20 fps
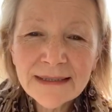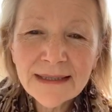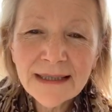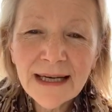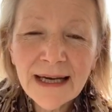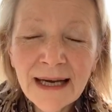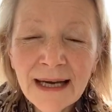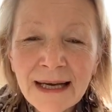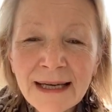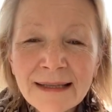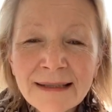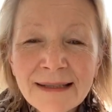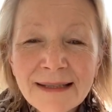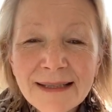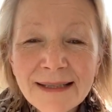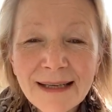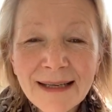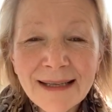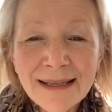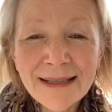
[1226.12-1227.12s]

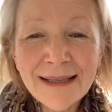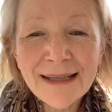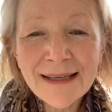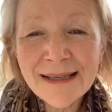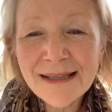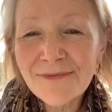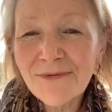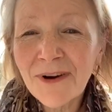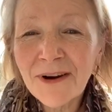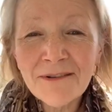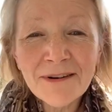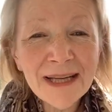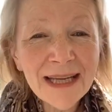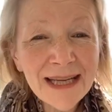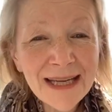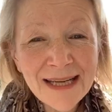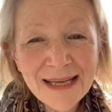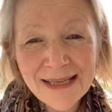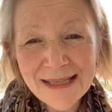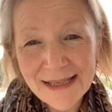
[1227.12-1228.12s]
and it is very
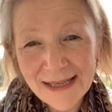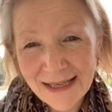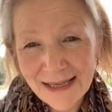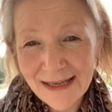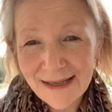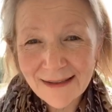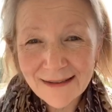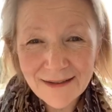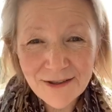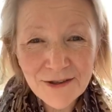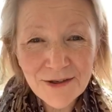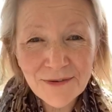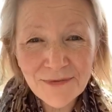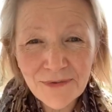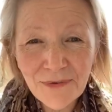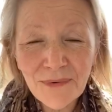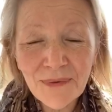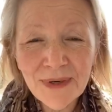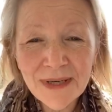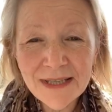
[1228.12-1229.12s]
easy to
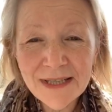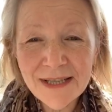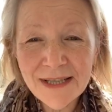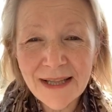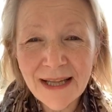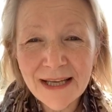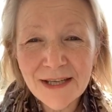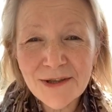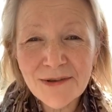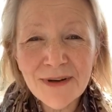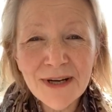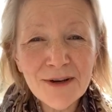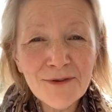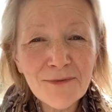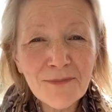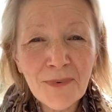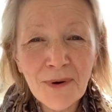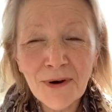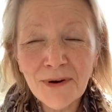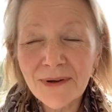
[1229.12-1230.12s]
fall into that
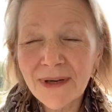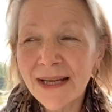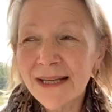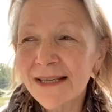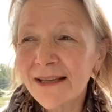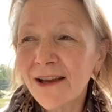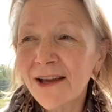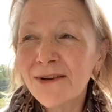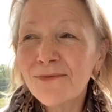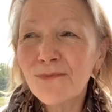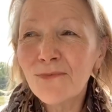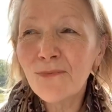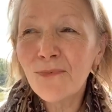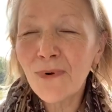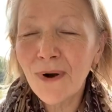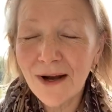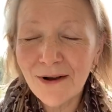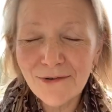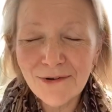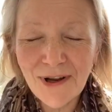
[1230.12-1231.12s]
treacle pot, as I
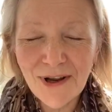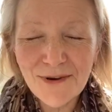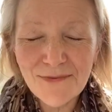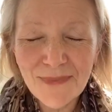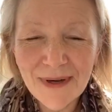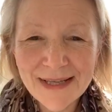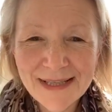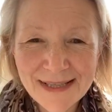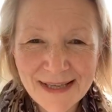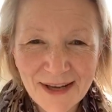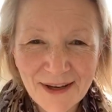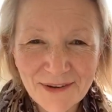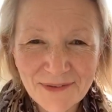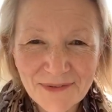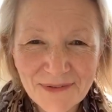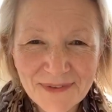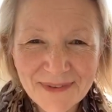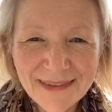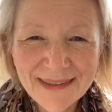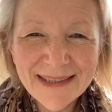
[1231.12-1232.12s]
well know
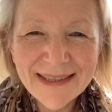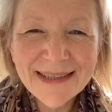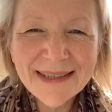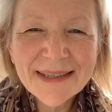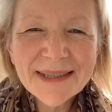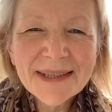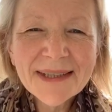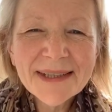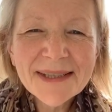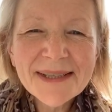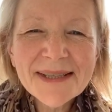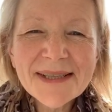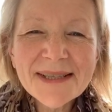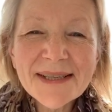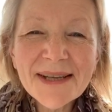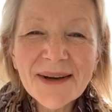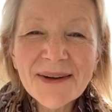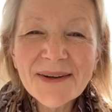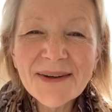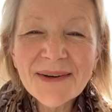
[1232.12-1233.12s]
myself.
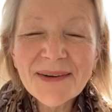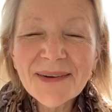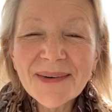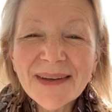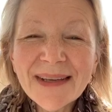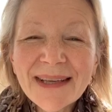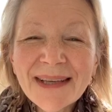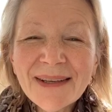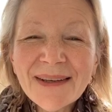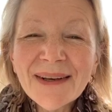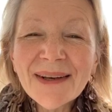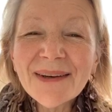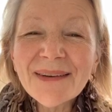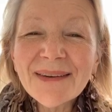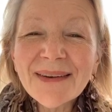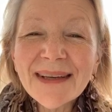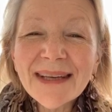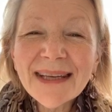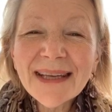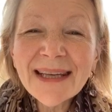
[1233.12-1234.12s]
So, you
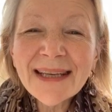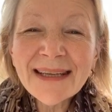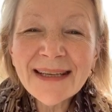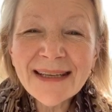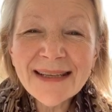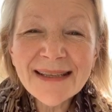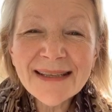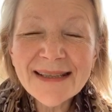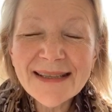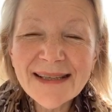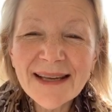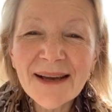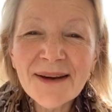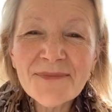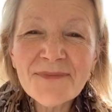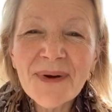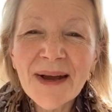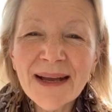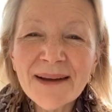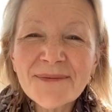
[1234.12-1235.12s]
know, it is
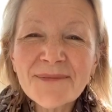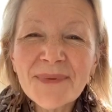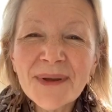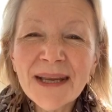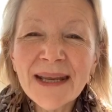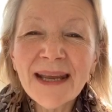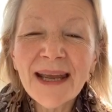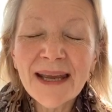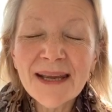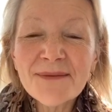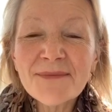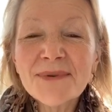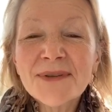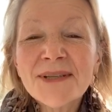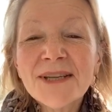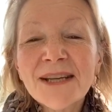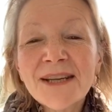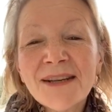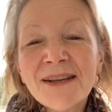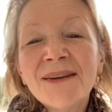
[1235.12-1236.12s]
about being able
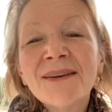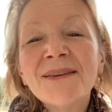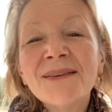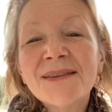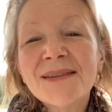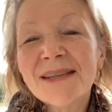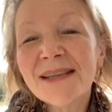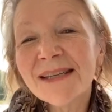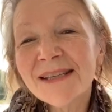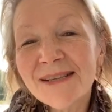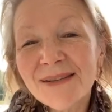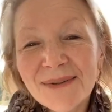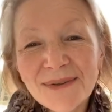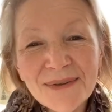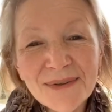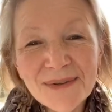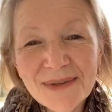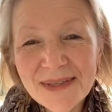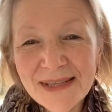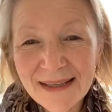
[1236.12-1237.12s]
to use the
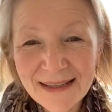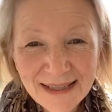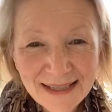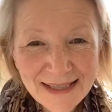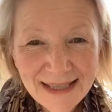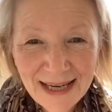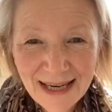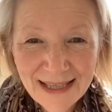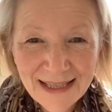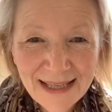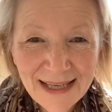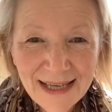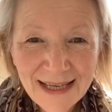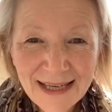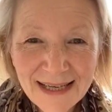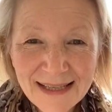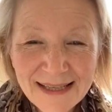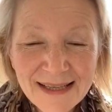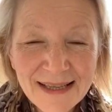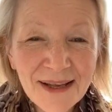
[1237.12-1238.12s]
tools and the
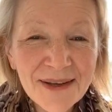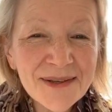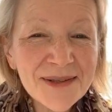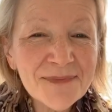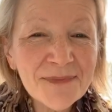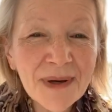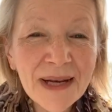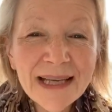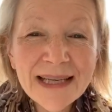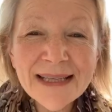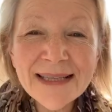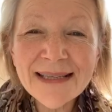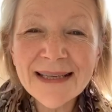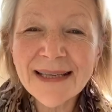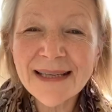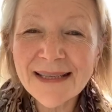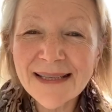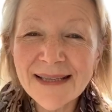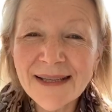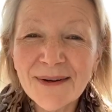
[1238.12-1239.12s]
techniques, those
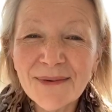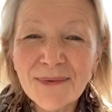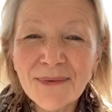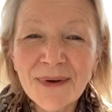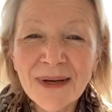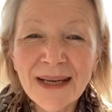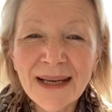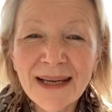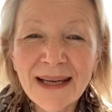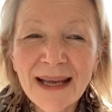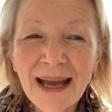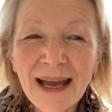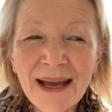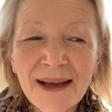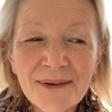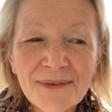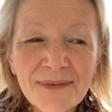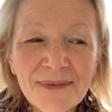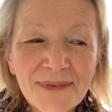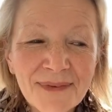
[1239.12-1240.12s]
places that we have